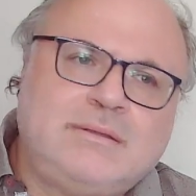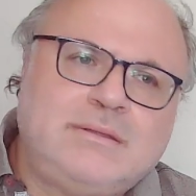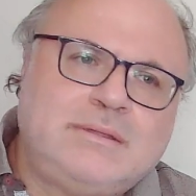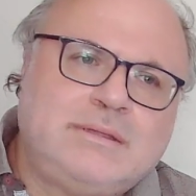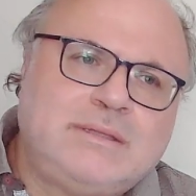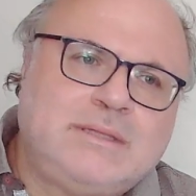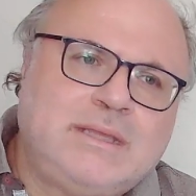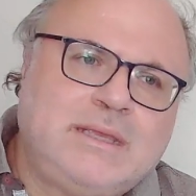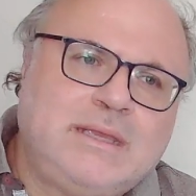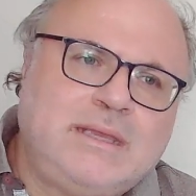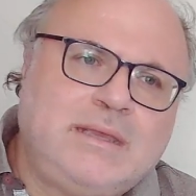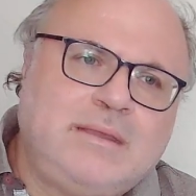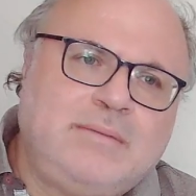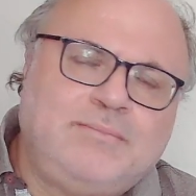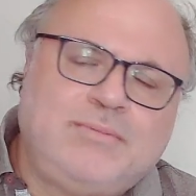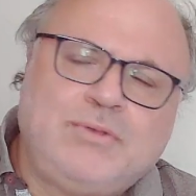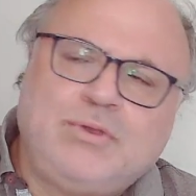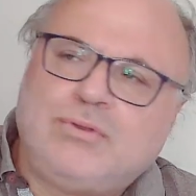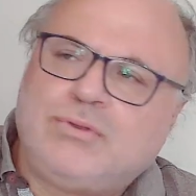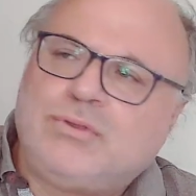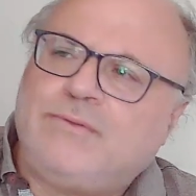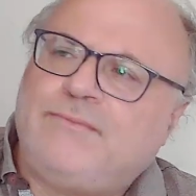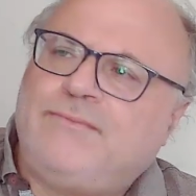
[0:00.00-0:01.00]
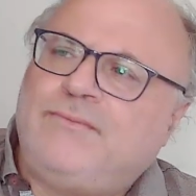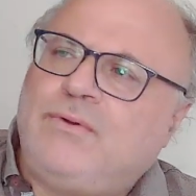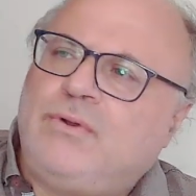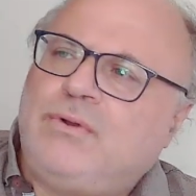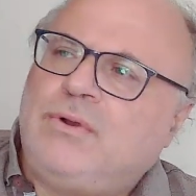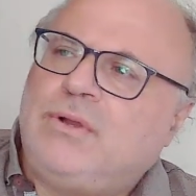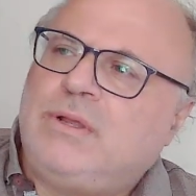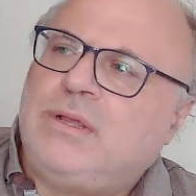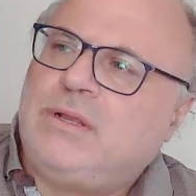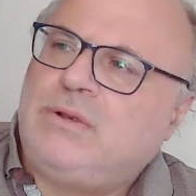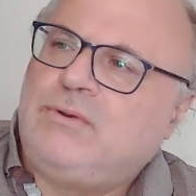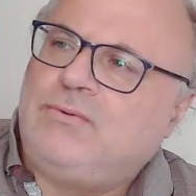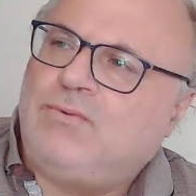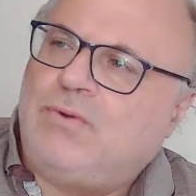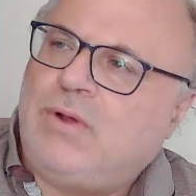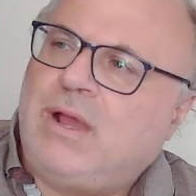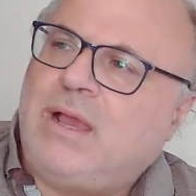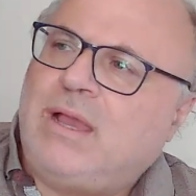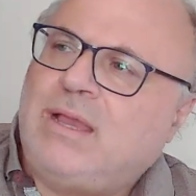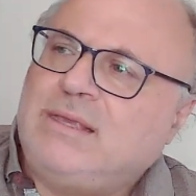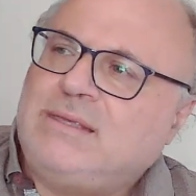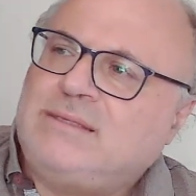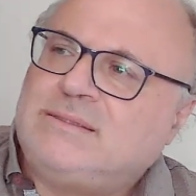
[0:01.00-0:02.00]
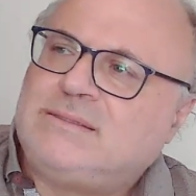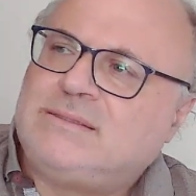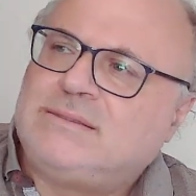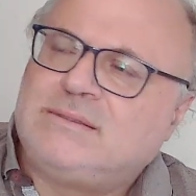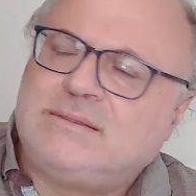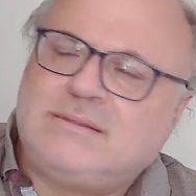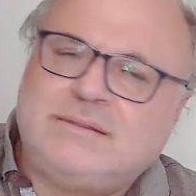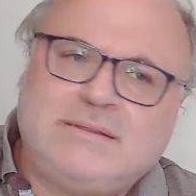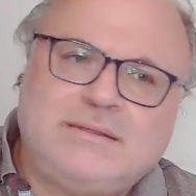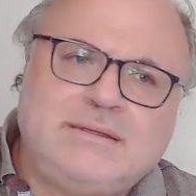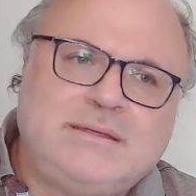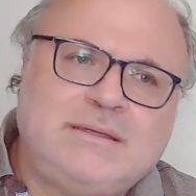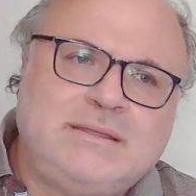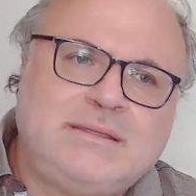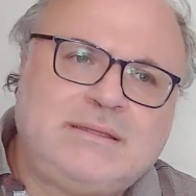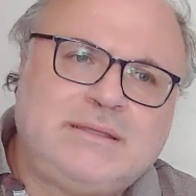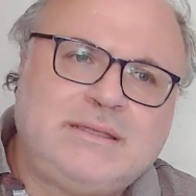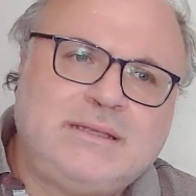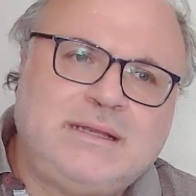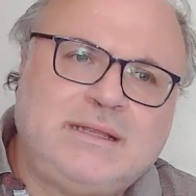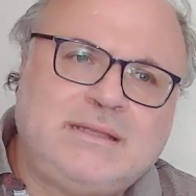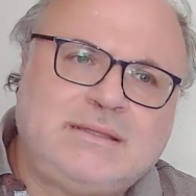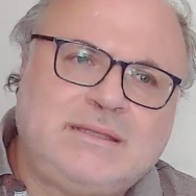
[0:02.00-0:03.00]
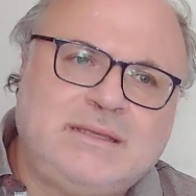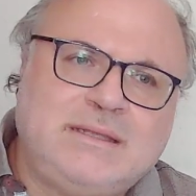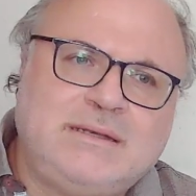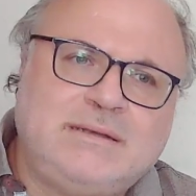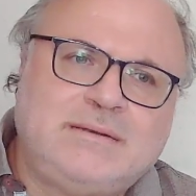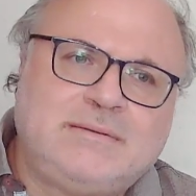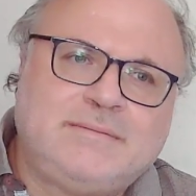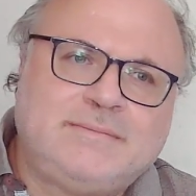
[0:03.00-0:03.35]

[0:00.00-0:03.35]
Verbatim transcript: the beautiful and wise uh, Tinatin.